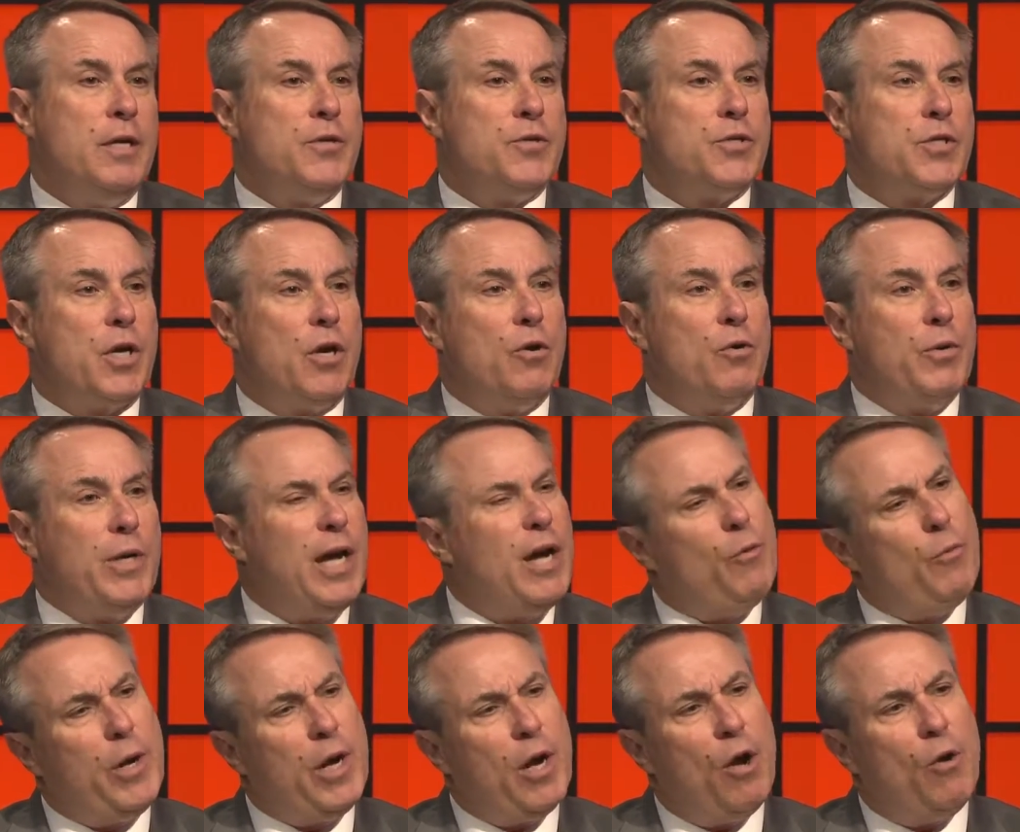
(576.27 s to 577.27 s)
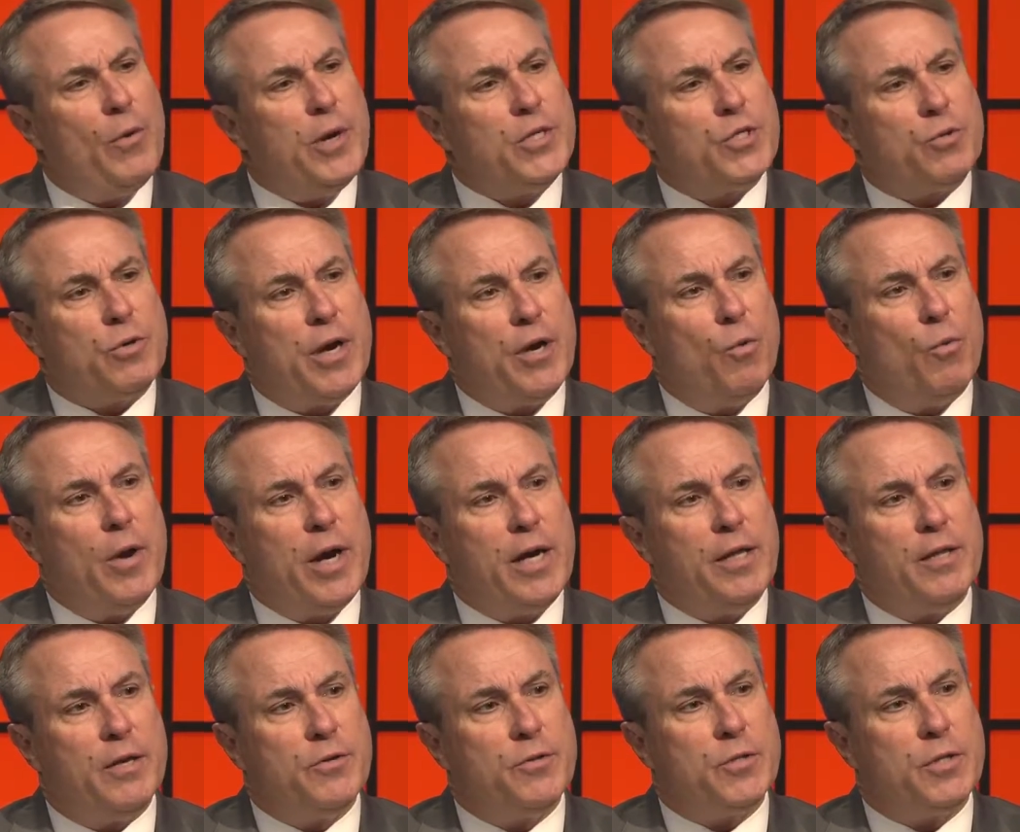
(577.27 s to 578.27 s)
So yeah, we always try to weigh
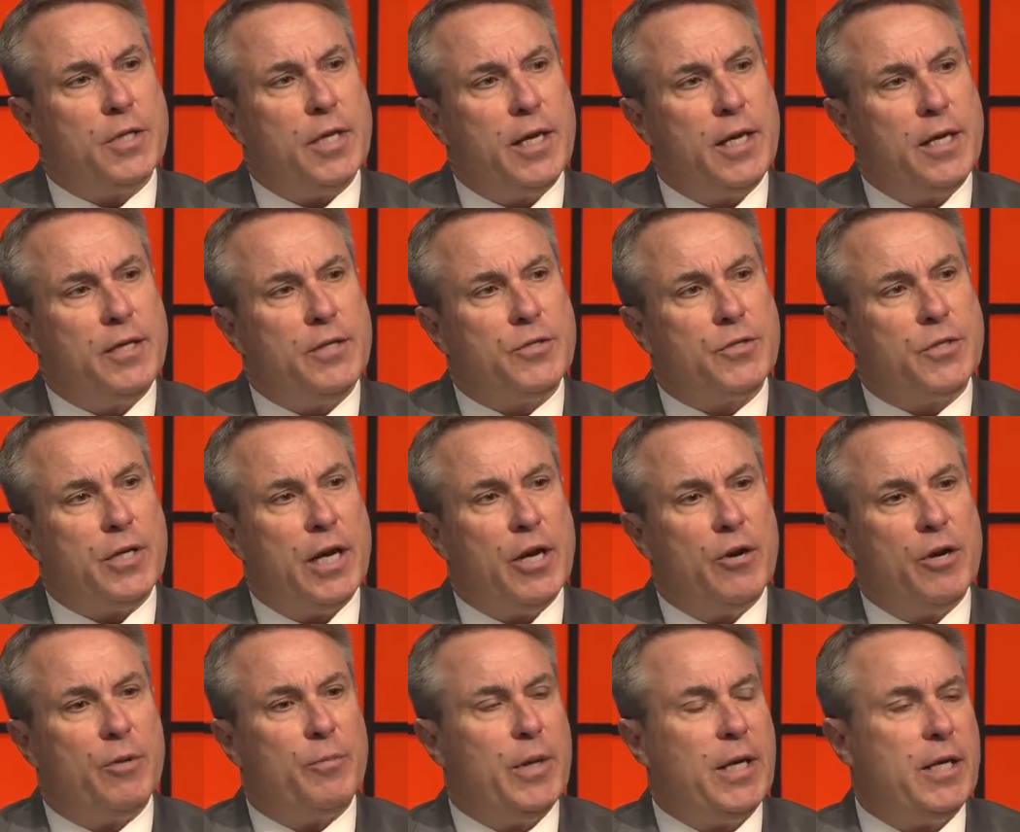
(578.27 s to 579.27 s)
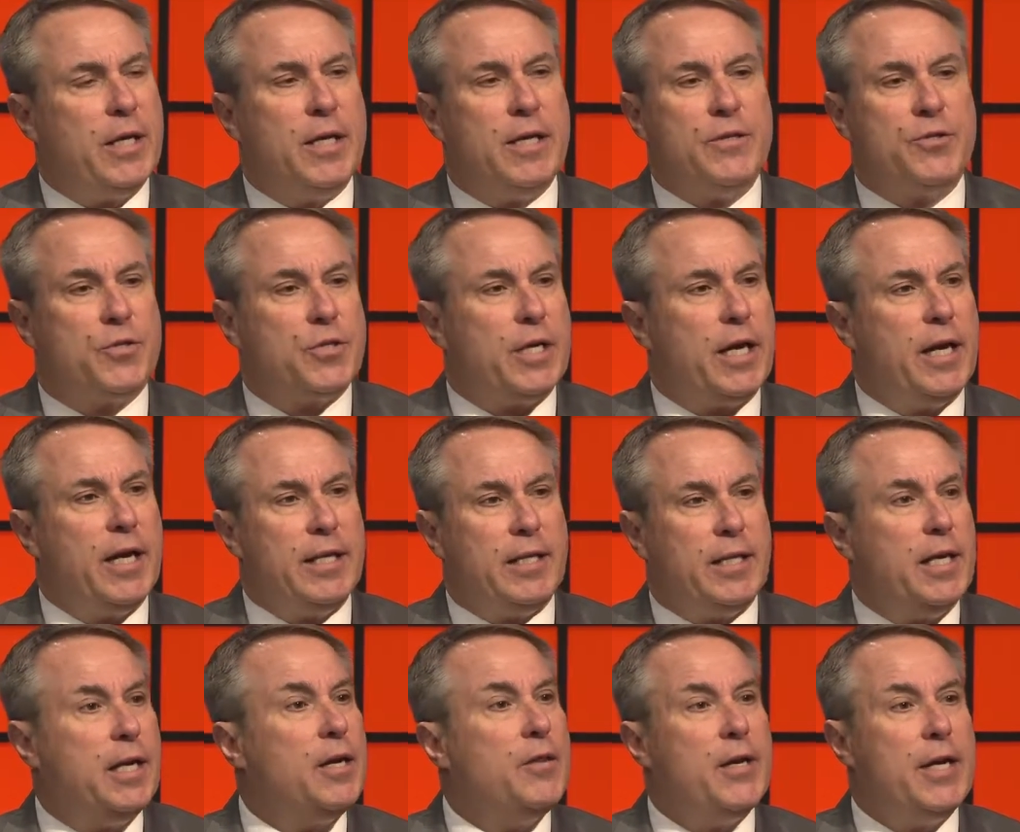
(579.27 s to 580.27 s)
those things, Eric, because uh, at
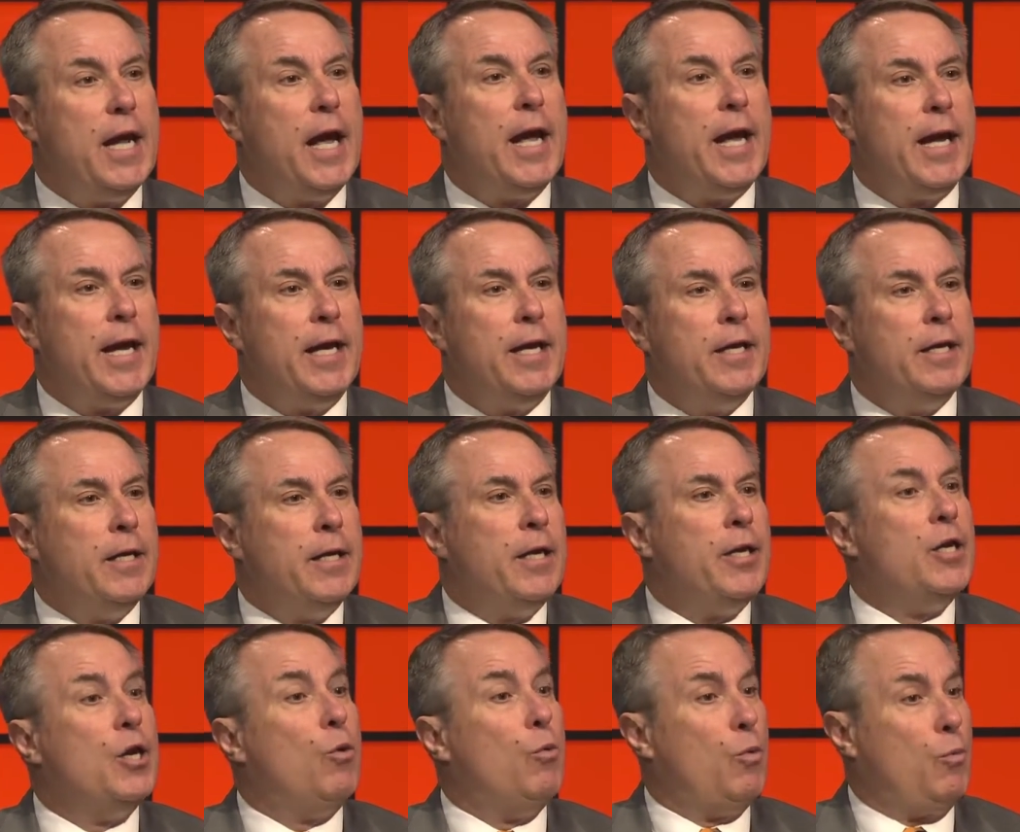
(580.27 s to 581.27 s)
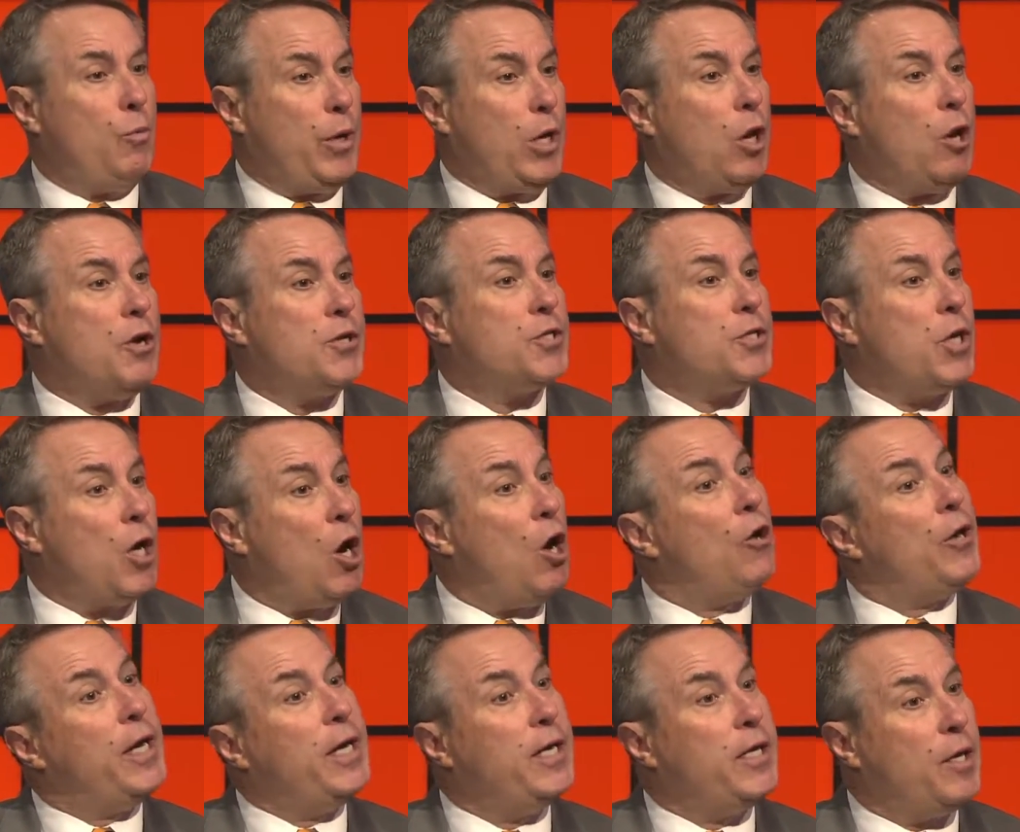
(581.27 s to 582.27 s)
the end of the day, you know, when we lost the
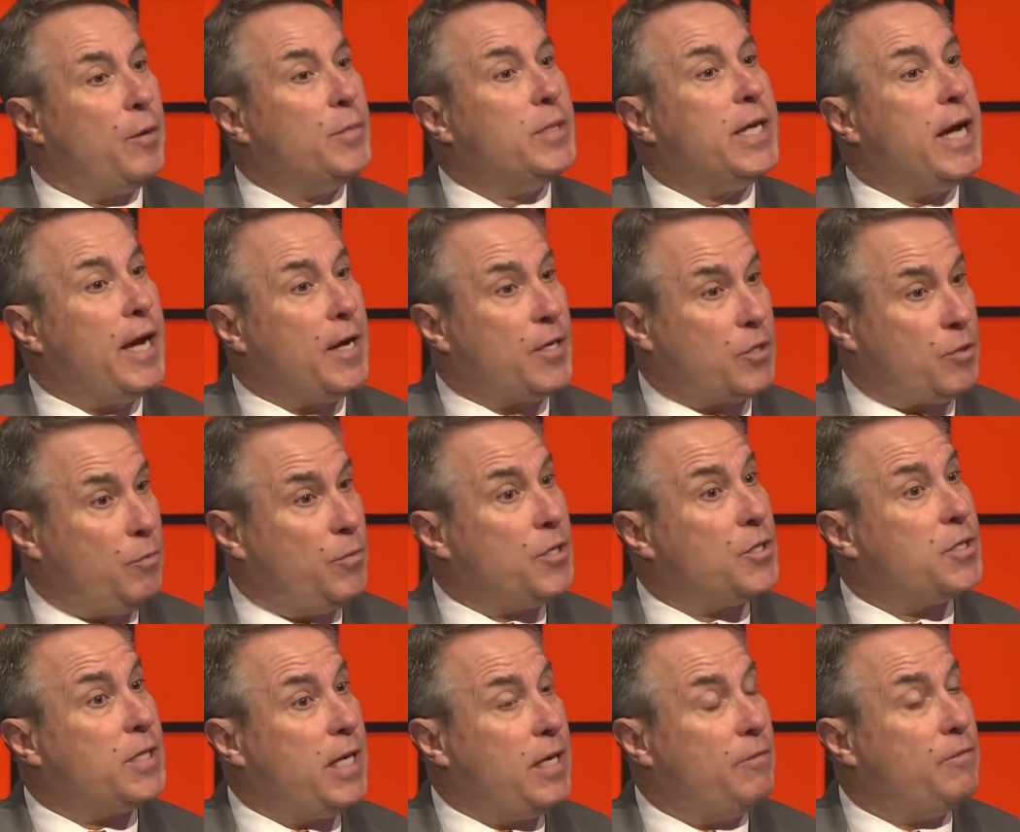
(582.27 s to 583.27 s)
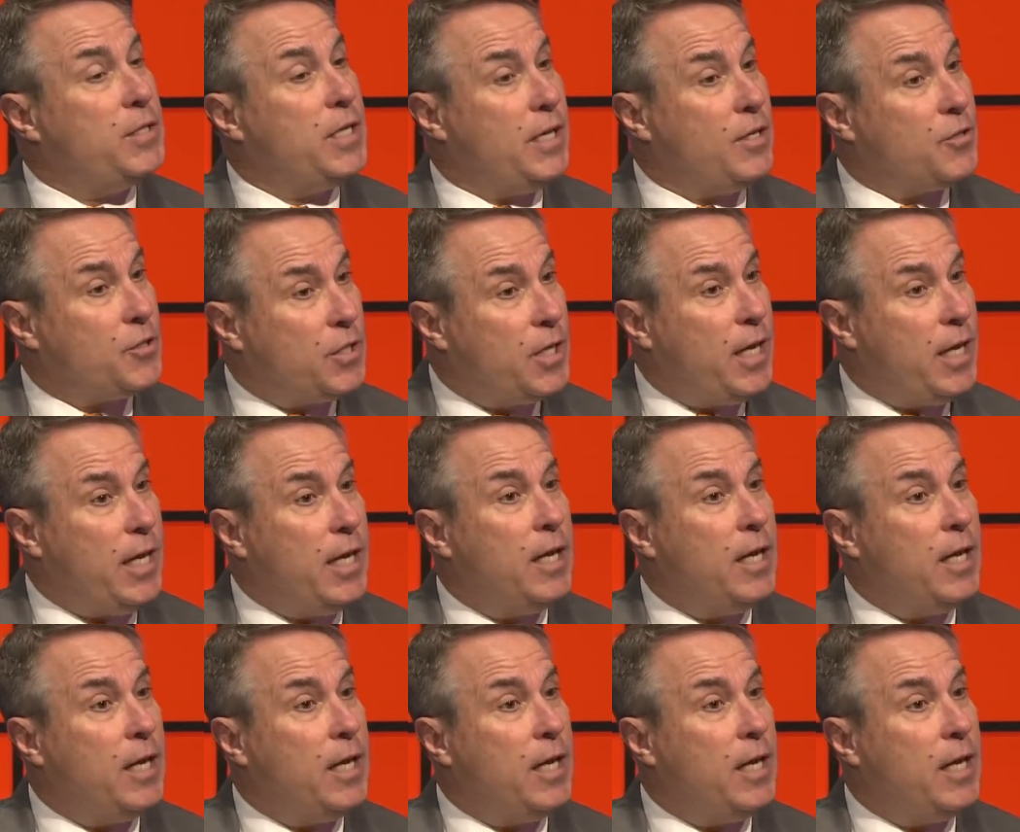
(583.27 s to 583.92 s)
Hall income tax from the state of Tennessee.